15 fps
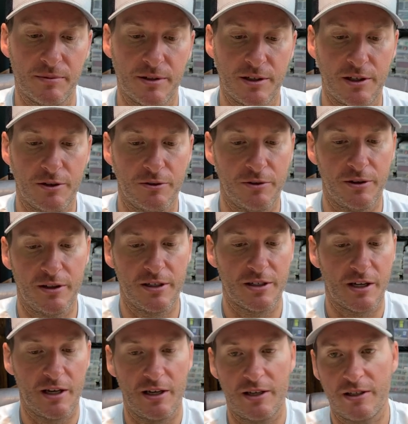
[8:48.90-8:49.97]
You know, in this
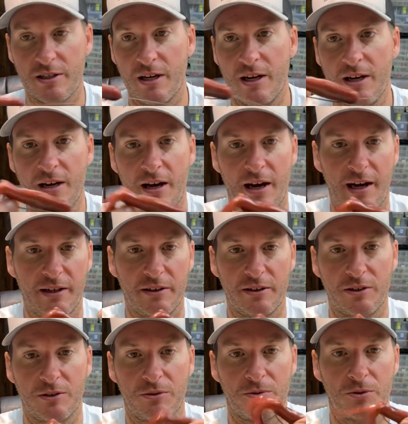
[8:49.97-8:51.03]
case, I
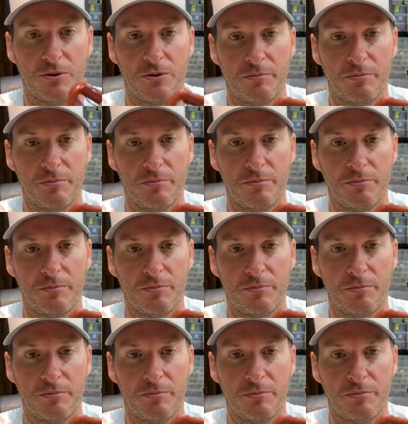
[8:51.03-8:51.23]
like to throw